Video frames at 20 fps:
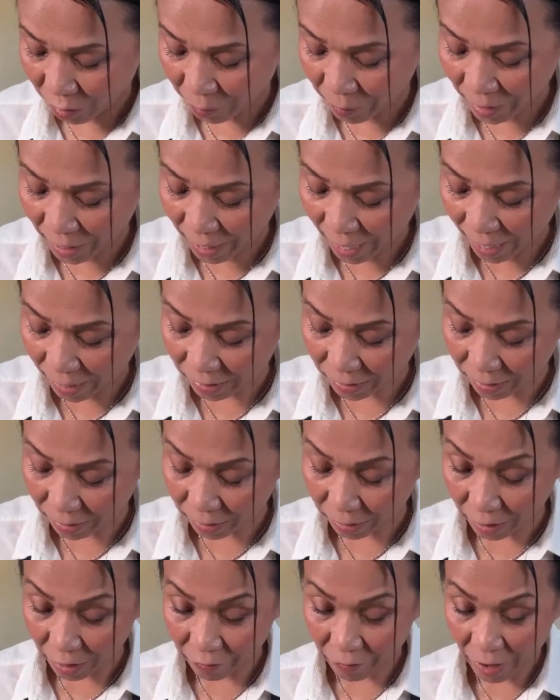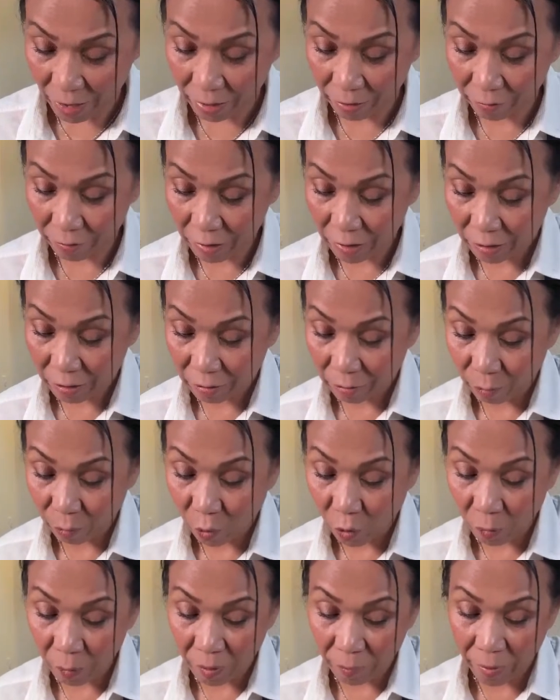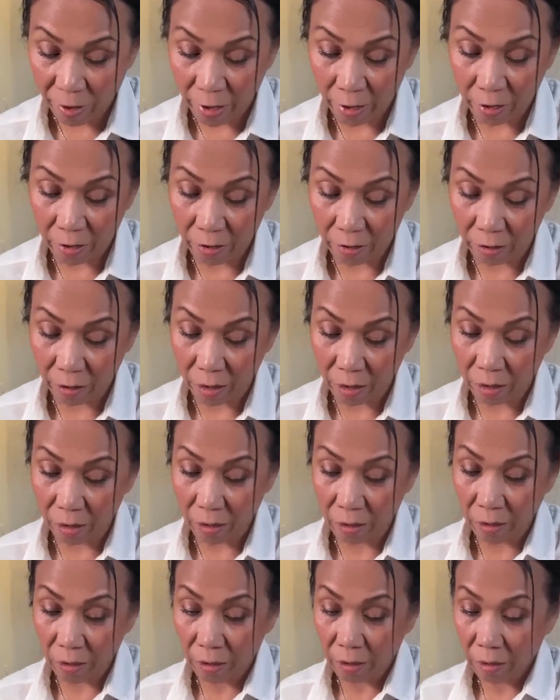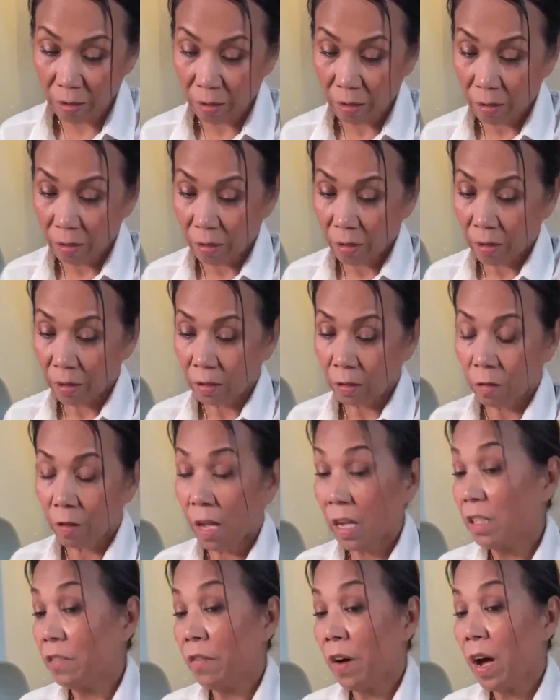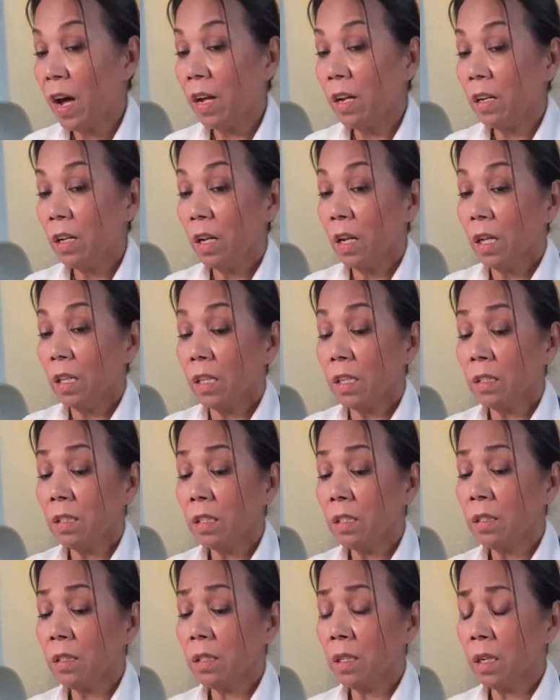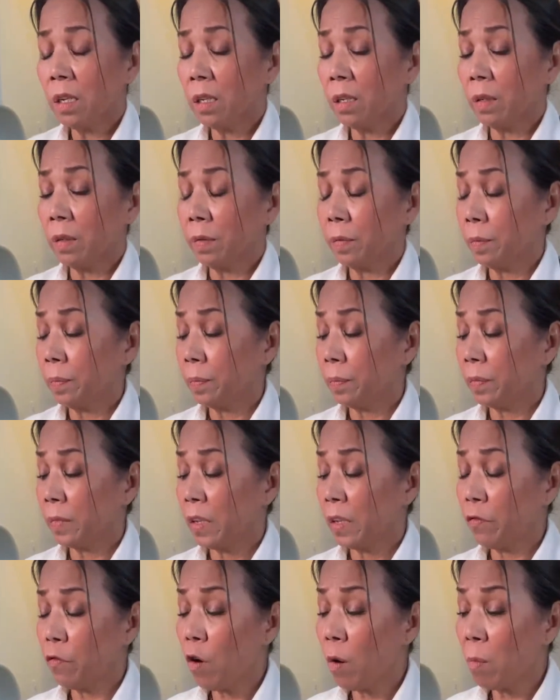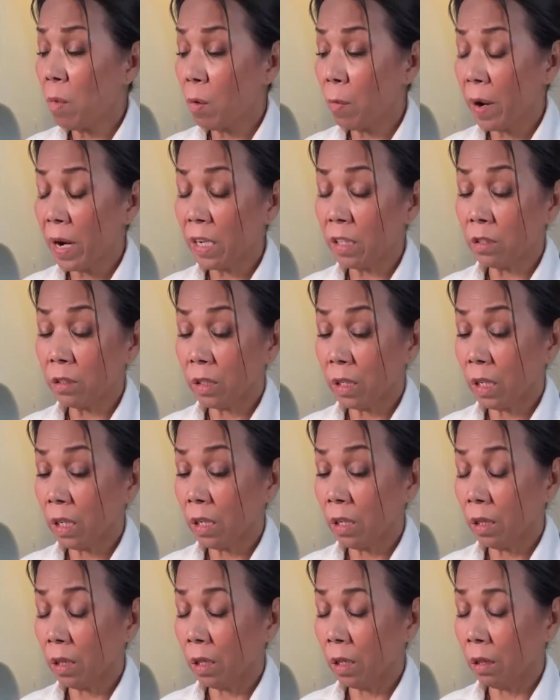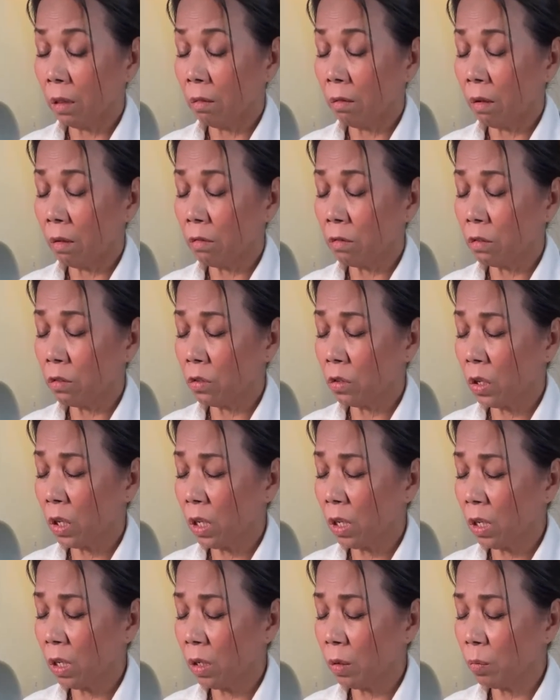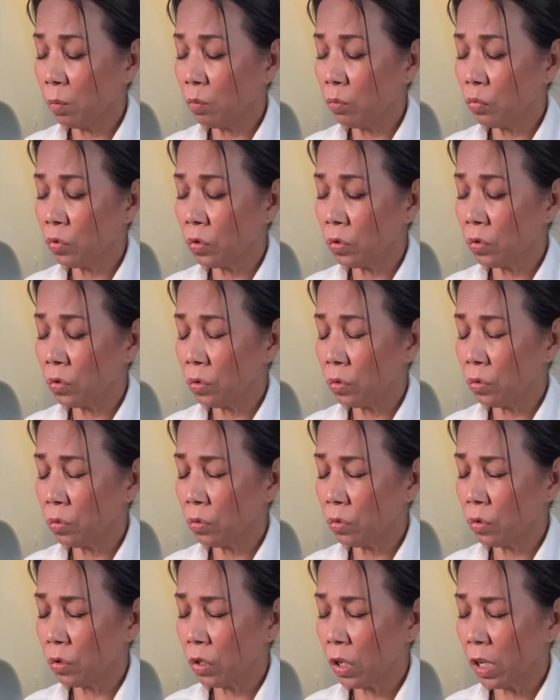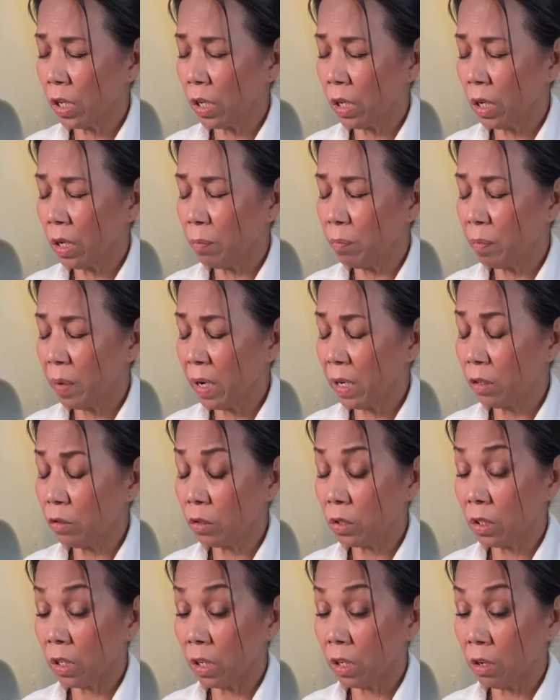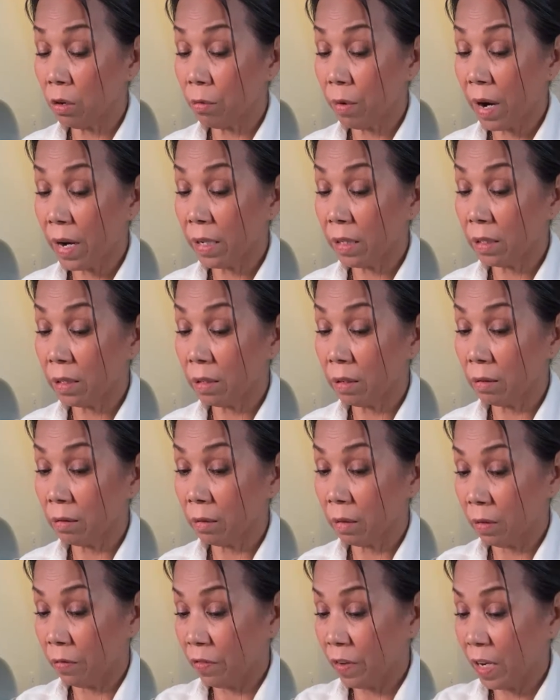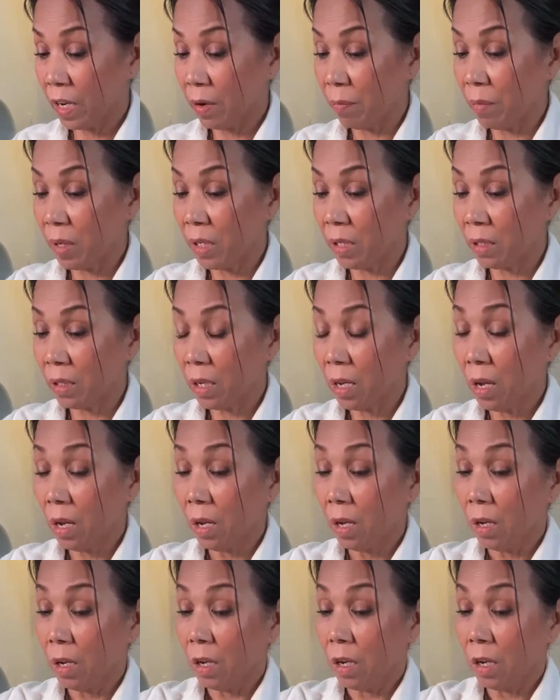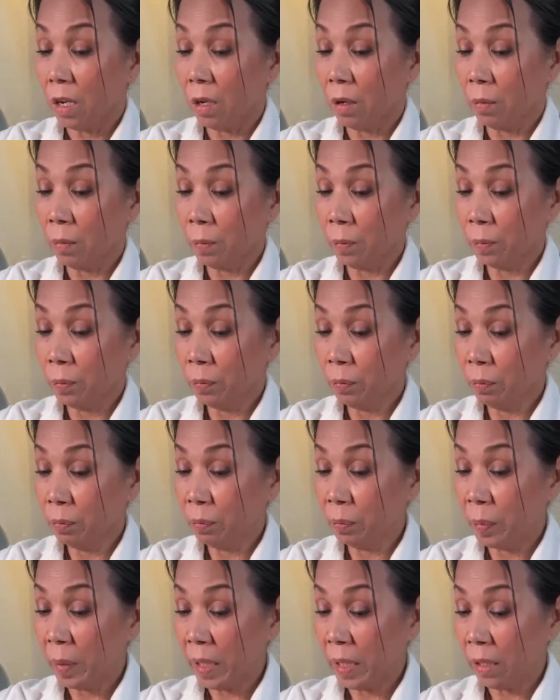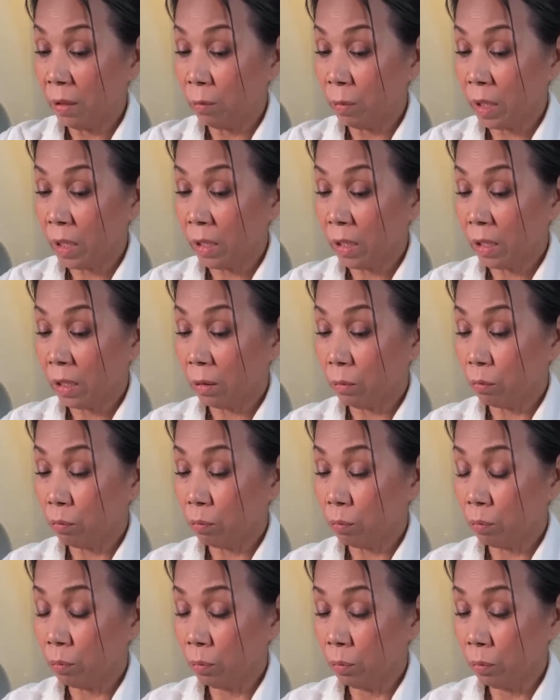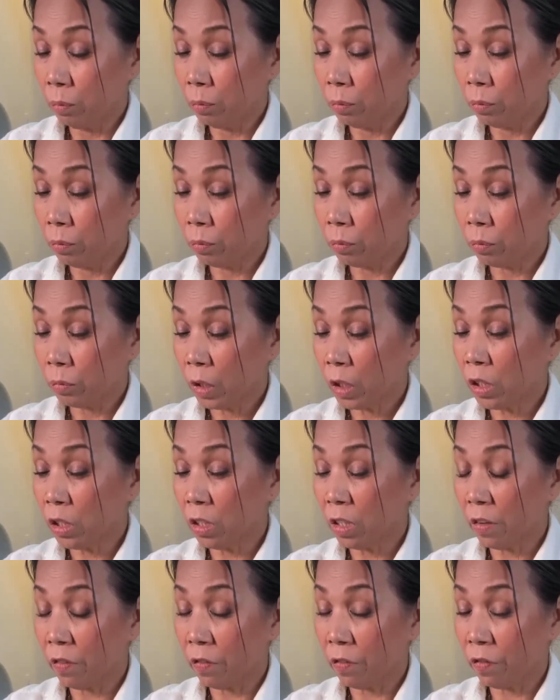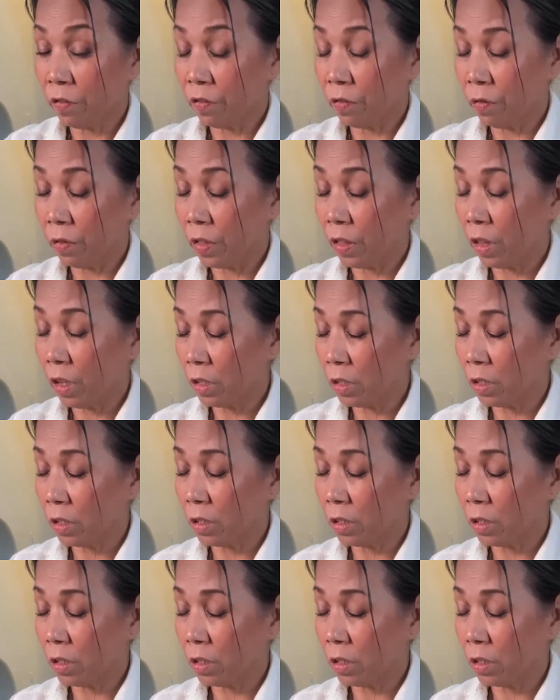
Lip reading: been nicer if I was more prepared. Okay, so that's fine. This is the formal way to eat the steamed sticky bun or sticky rice, the Vietnamese um, bun with the. This is the this